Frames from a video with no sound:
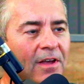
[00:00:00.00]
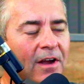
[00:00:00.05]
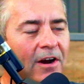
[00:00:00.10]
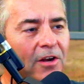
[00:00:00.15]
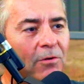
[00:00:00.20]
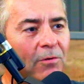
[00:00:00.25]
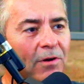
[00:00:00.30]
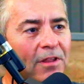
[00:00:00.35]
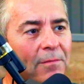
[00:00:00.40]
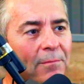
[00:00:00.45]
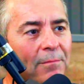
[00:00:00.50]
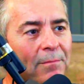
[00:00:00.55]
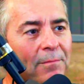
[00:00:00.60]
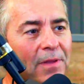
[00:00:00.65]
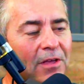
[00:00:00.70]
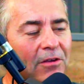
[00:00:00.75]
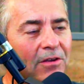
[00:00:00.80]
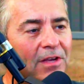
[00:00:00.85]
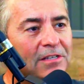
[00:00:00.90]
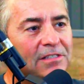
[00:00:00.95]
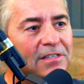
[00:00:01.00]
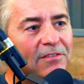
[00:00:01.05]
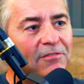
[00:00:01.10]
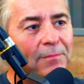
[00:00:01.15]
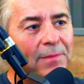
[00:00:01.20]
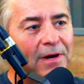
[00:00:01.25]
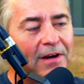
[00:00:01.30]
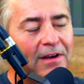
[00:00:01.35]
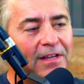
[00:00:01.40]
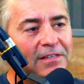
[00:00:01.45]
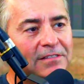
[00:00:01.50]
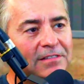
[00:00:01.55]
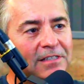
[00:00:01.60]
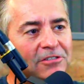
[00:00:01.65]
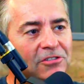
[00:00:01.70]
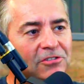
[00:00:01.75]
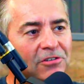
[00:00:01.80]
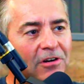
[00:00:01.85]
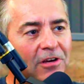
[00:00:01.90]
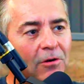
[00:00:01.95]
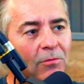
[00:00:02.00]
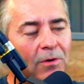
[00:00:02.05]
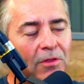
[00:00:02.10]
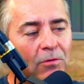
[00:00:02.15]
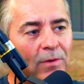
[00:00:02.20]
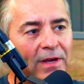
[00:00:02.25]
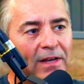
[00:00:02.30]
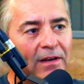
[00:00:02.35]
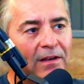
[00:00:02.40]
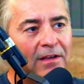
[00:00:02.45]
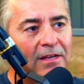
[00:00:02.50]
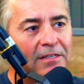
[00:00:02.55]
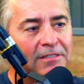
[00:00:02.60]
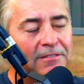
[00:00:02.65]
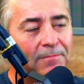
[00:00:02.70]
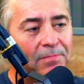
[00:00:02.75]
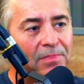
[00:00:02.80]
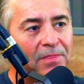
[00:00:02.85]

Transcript: Are you one of the millions of Americans that struggle with weight loss?